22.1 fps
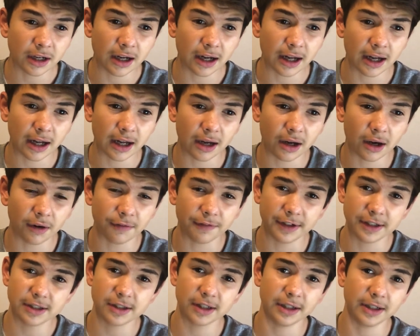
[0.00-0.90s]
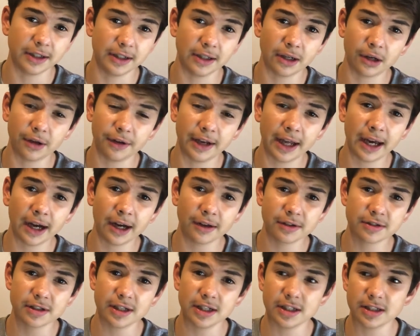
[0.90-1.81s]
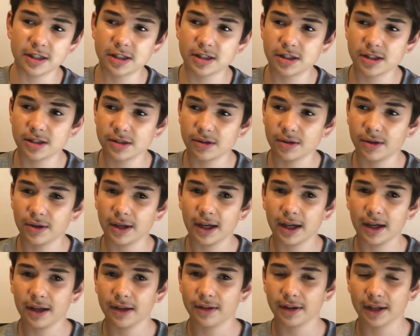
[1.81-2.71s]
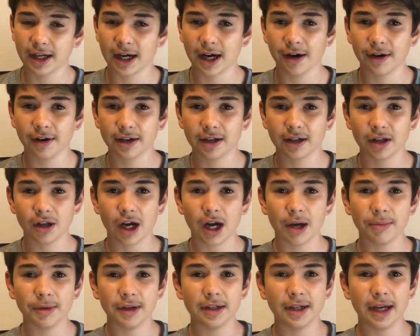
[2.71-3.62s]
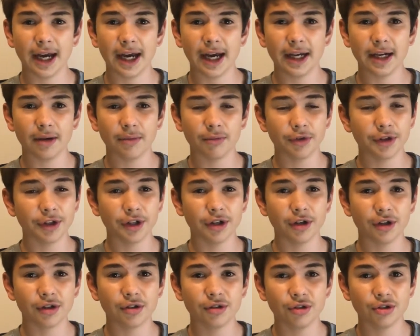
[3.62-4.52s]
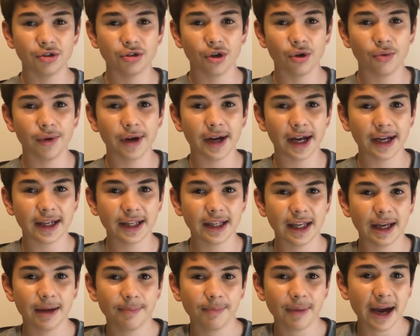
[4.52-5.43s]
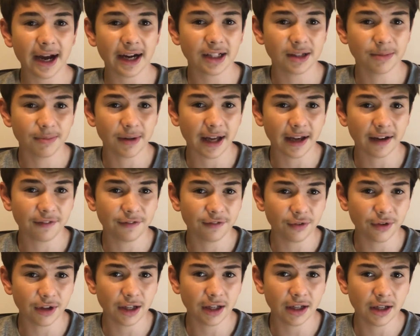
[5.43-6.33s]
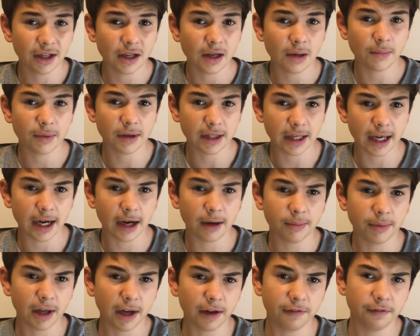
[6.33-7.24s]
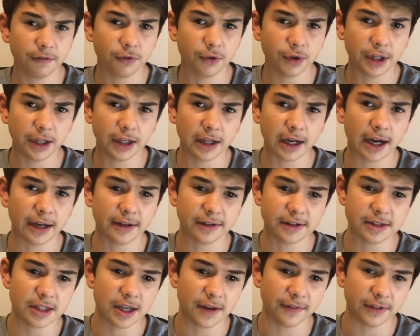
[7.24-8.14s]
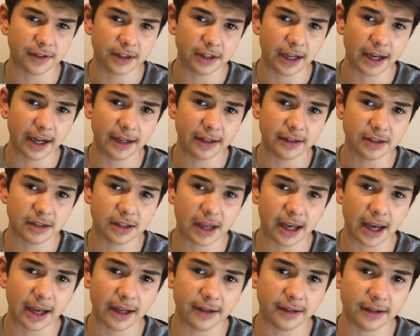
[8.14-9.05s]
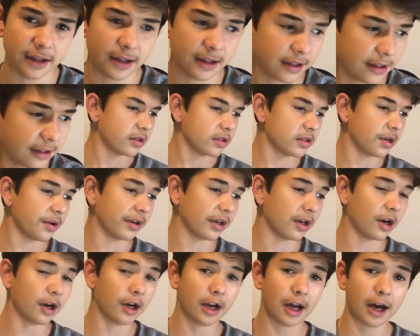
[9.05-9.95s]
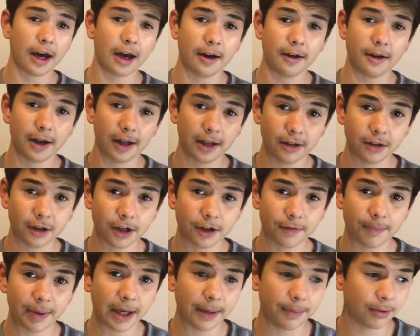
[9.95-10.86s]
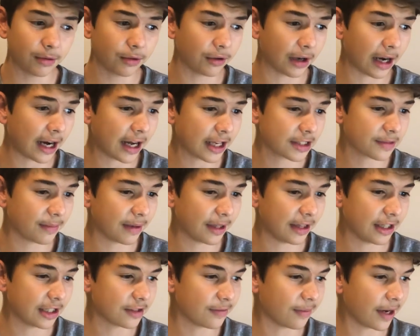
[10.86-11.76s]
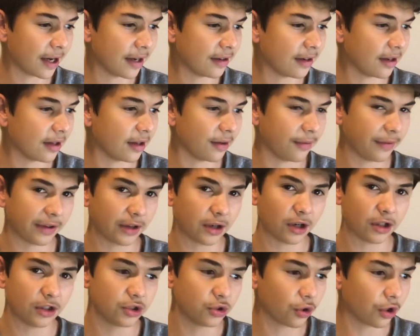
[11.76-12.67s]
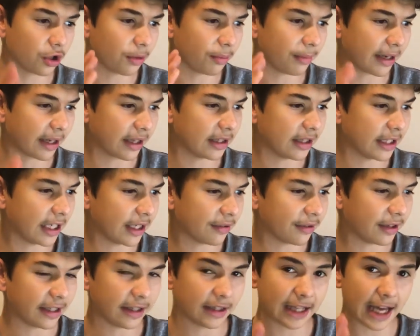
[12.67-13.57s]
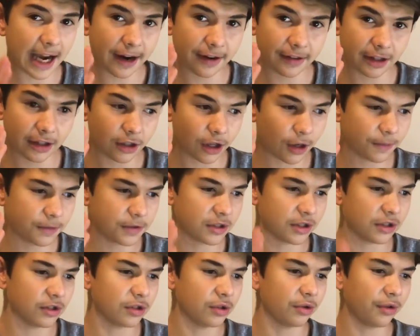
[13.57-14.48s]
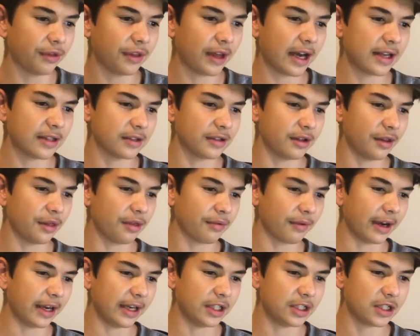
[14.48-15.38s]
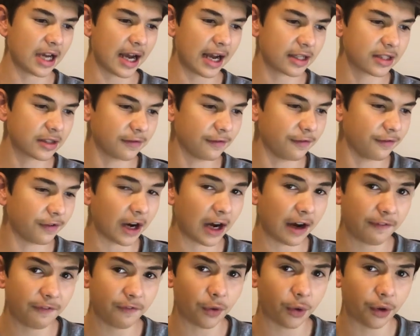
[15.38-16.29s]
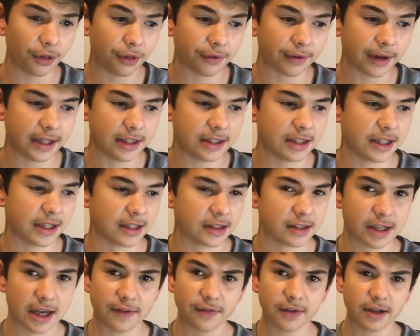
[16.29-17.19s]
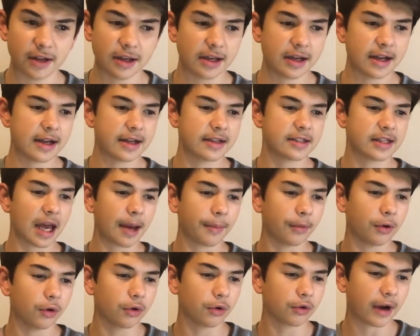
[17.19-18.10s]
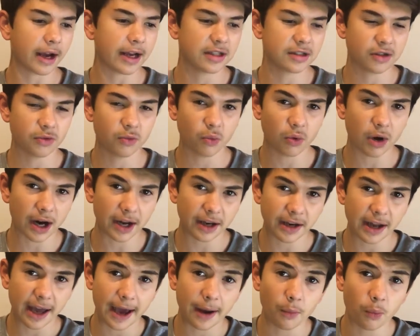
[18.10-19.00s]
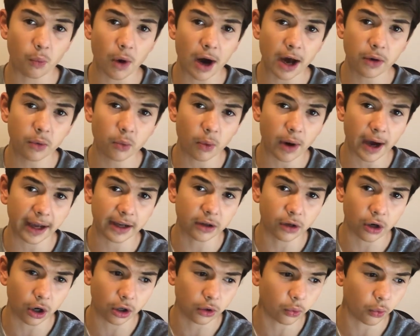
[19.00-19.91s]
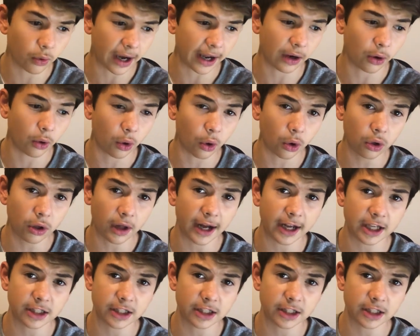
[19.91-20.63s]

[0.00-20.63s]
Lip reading: Obviously not now since the current climate, and I'm really not too sure when I can get back to playing footy, but yeah, I'll play footy under 17s. And so we got a lot of people asked me this one. We got Jordan McCleary, Larry the Lobster 2003, Jackson 54367, Samuel Grayson 1, and One Way Conway all